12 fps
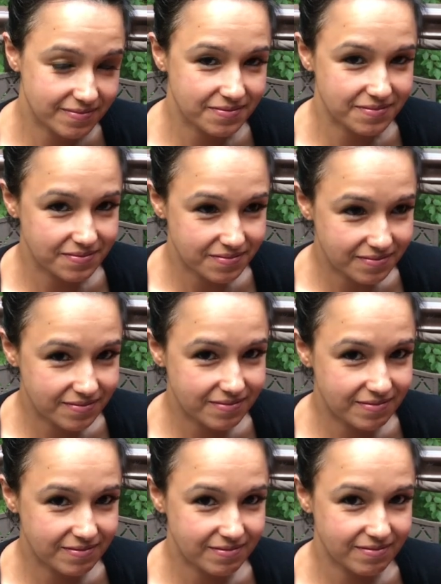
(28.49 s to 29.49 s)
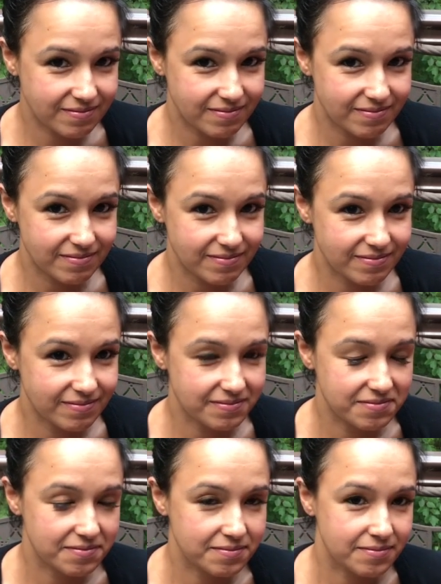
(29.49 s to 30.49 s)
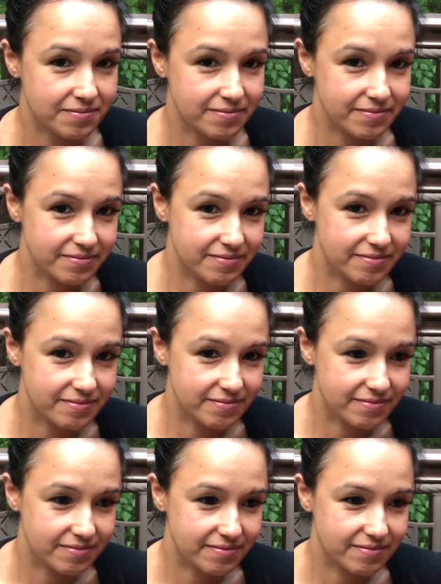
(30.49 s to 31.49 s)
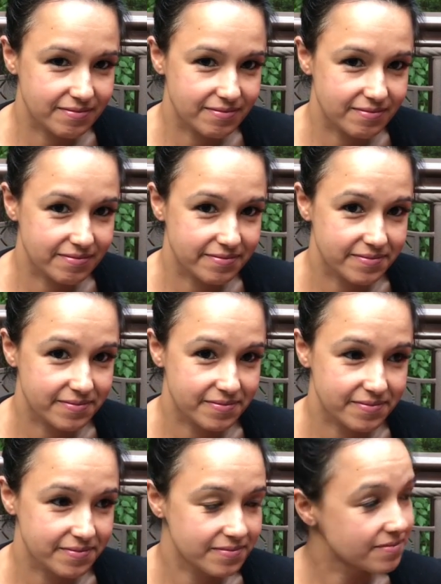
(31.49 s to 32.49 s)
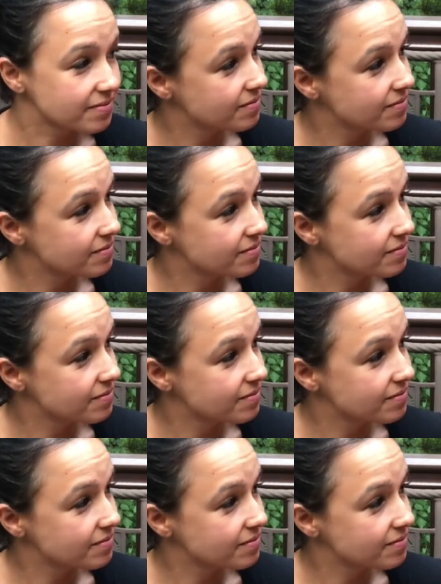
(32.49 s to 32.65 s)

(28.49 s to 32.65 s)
[no speech]